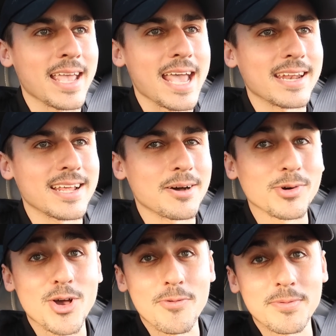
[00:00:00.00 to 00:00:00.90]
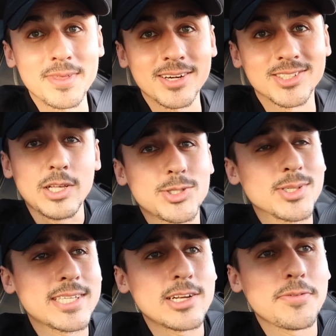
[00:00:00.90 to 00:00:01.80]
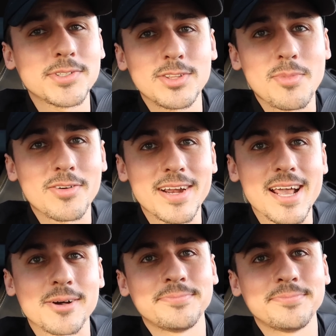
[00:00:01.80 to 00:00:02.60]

And we'll go from there. So let's head over to the mall right now.